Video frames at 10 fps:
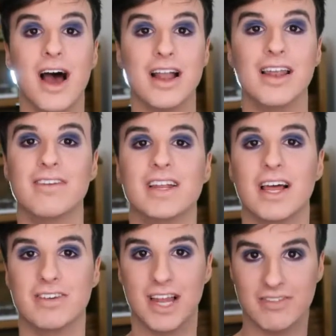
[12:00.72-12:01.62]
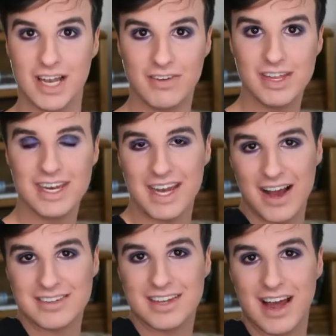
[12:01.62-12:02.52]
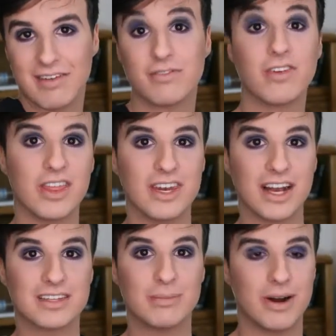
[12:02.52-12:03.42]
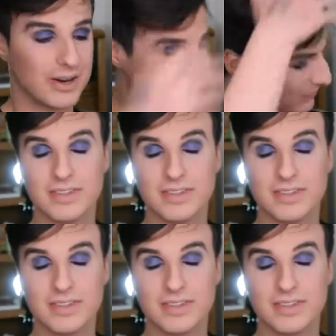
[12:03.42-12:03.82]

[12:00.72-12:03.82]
I love it, love it, love it, love it. Now it's time for the next part.